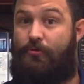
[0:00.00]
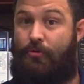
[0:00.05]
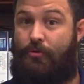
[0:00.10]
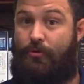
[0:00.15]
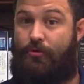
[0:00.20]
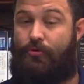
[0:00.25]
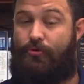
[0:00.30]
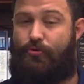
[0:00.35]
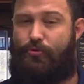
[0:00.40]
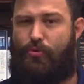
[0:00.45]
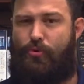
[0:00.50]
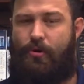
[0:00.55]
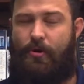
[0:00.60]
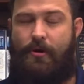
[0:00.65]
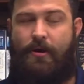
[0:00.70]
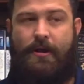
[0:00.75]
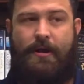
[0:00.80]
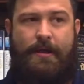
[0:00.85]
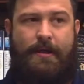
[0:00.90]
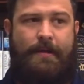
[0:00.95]
a destroyer.
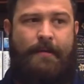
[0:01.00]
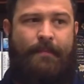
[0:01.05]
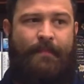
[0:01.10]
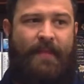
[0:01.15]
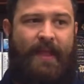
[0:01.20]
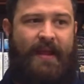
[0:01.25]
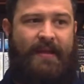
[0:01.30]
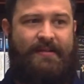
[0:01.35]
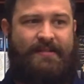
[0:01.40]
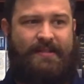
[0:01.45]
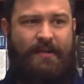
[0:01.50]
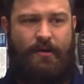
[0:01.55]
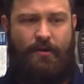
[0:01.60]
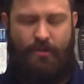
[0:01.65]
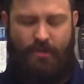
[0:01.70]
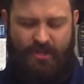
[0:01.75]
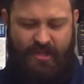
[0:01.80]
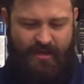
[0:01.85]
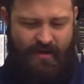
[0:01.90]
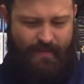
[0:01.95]
And so
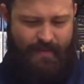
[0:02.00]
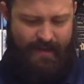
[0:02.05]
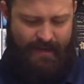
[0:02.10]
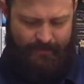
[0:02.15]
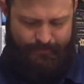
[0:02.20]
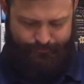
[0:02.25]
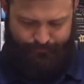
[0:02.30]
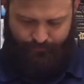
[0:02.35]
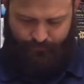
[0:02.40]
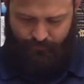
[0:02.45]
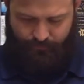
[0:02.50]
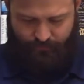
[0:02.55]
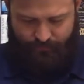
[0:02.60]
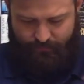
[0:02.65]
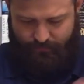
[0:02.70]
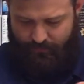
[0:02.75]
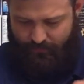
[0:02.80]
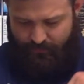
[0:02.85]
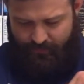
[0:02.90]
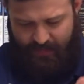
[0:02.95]
you think about
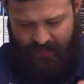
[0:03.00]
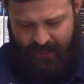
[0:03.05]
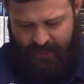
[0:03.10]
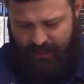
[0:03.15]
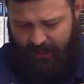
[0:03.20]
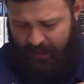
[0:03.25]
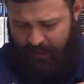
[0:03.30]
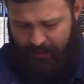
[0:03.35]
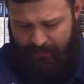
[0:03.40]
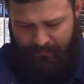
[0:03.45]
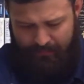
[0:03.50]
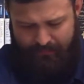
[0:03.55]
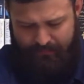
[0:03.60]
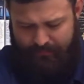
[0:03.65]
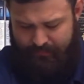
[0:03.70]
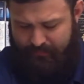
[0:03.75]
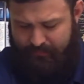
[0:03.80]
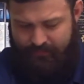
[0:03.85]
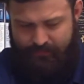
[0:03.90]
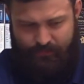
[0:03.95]
um,
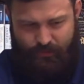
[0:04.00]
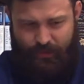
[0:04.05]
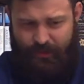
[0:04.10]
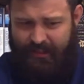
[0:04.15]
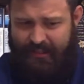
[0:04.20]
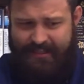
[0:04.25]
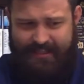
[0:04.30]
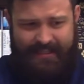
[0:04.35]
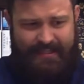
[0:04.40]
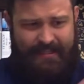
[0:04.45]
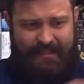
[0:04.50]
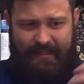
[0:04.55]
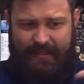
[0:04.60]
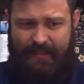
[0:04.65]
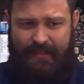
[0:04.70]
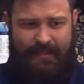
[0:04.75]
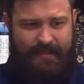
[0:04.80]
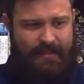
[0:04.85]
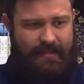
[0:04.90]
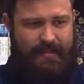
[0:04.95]
really the,
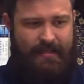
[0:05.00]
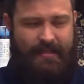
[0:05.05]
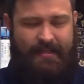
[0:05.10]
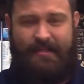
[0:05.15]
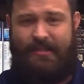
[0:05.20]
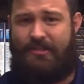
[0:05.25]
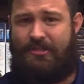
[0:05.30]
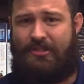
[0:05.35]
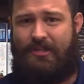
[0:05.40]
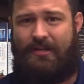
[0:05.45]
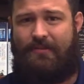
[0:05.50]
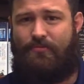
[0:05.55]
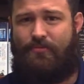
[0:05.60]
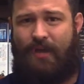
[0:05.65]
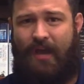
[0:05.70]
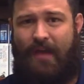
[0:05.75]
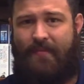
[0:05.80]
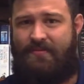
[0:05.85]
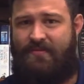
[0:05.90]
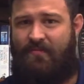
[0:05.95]
these two
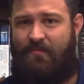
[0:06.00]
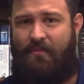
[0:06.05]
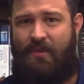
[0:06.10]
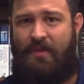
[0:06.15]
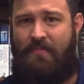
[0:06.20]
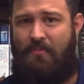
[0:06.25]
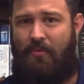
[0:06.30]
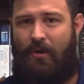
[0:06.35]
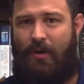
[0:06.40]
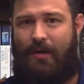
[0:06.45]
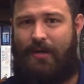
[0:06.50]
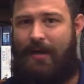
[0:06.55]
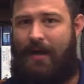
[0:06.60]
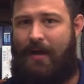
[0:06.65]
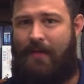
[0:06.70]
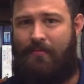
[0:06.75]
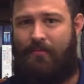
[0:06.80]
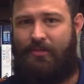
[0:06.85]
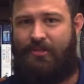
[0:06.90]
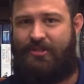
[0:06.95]
types of people
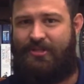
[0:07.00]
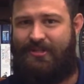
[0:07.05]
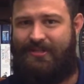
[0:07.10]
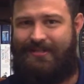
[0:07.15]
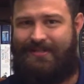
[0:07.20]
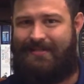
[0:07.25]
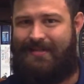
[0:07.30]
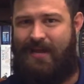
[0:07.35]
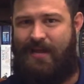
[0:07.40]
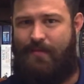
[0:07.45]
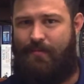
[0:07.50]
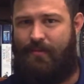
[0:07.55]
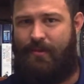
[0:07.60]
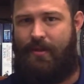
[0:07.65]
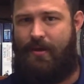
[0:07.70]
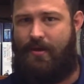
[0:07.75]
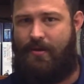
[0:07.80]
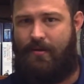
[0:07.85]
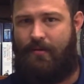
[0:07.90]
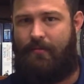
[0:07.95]
accomplish the same
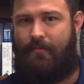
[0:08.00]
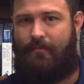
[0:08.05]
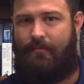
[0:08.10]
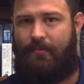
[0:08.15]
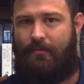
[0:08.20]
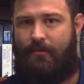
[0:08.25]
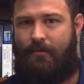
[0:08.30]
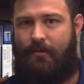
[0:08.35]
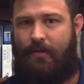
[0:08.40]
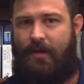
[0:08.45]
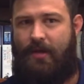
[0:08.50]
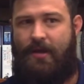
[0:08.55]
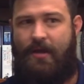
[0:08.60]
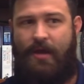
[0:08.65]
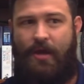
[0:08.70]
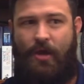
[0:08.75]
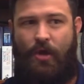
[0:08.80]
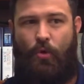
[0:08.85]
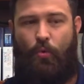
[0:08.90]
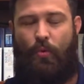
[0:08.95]
thing. Okay?
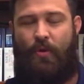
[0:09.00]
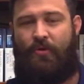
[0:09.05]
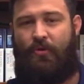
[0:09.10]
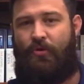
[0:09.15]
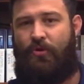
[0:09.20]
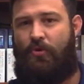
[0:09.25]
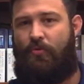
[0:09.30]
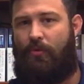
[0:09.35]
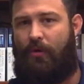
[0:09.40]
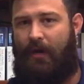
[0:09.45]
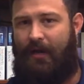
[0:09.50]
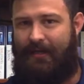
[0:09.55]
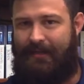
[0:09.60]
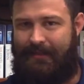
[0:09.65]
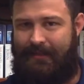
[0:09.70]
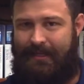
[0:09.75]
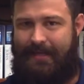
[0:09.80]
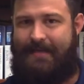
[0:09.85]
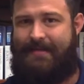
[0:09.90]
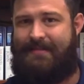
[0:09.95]
Whether you are a
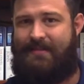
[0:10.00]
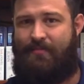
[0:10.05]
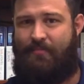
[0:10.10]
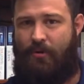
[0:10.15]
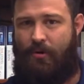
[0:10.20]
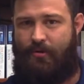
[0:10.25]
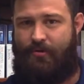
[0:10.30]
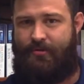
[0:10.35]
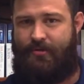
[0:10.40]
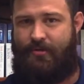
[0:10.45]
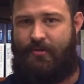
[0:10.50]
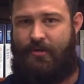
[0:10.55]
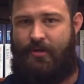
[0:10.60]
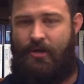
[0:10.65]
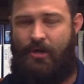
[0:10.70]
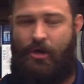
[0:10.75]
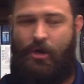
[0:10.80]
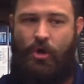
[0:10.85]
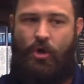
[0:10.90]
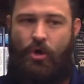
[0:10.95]
lazy person
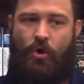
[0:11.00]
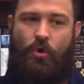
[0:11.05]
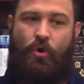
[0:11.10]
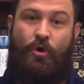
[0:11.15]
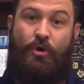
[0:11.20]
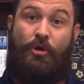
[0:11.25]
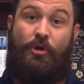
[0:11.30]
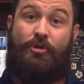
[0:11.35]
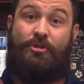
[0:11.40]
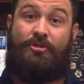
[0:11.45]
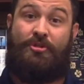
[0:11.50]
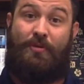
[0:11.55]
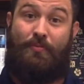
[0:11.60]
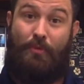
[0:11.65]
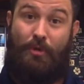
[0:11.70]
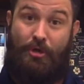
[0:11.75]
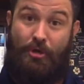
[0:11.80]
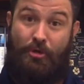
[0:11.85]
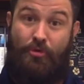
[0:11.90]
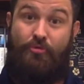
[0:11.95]
or you're
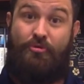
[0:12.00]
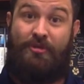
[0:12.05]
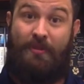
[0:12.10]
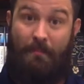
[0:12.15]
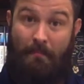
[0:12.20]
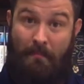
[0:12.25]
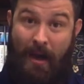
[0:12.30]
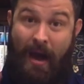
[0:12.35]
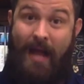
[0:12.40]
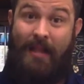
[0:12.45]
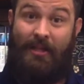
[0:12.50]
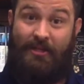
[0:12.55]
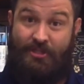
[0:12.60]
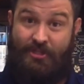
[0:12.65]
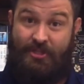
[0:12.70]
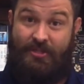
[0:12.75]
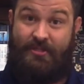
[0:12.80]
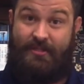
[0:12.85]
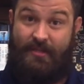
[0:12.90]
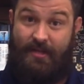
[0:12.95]
someone who
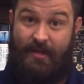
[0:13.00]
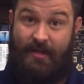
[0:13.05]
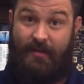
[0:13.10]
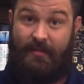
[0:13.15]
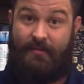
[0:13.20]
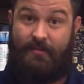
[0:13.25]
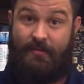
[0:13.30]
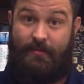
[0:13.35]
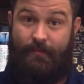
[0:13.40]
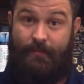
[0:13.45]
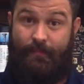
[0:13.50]
demolishes things,